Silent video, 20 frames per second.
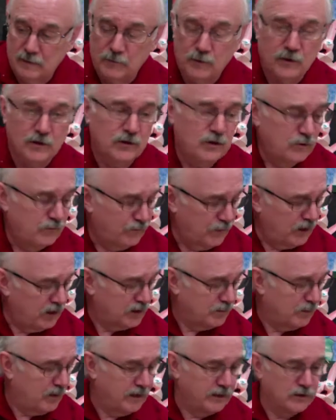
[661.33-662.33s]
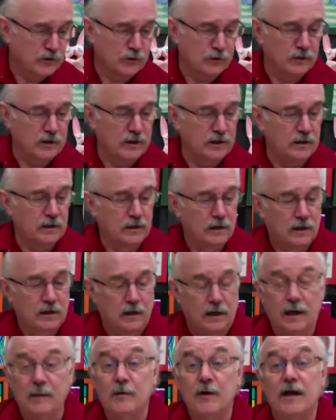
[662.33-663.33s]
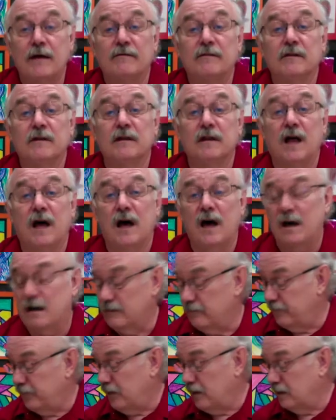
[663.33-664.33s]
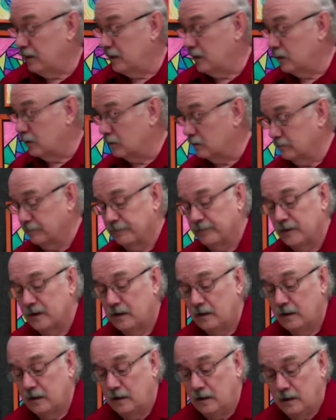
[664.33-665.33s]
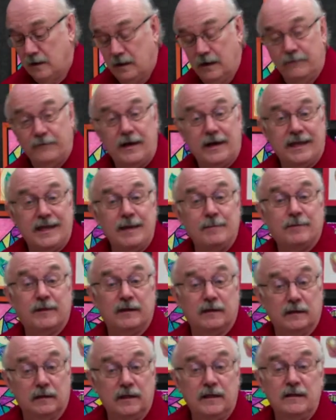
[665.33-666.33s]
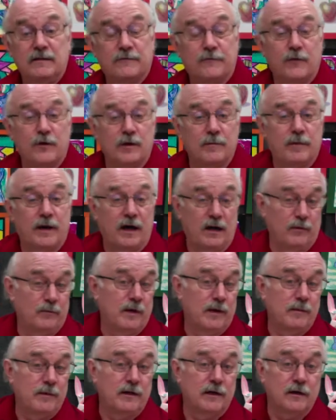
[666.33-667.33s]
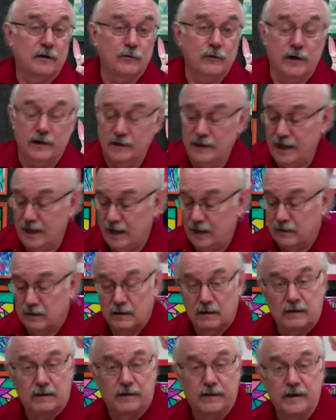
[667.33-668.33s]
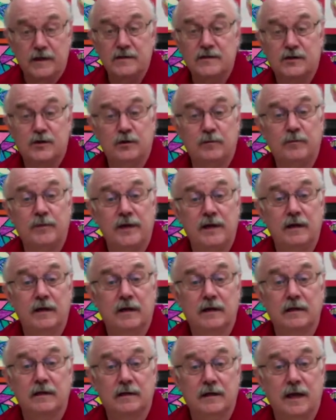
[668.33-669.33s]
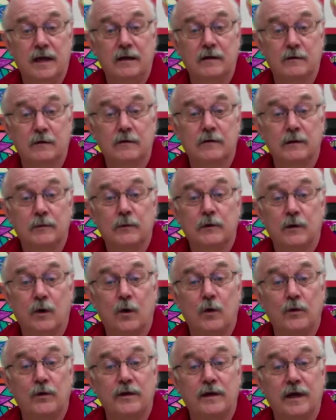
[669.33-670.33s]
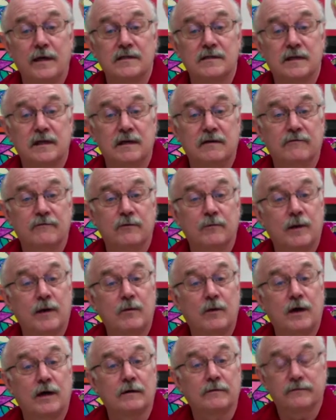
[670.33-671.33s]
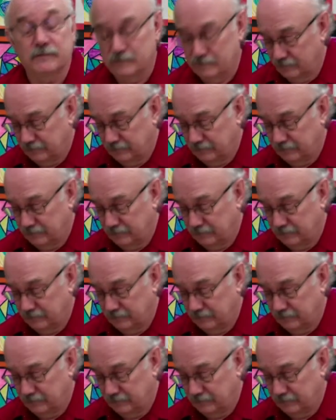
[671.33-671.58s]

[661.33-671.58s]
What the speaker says: going to finish my tree. And I'm going to have a lot of fun here. If I keep the lid for the bottle, maybe decorate that, this could be a container that would hold a nice gift for my wife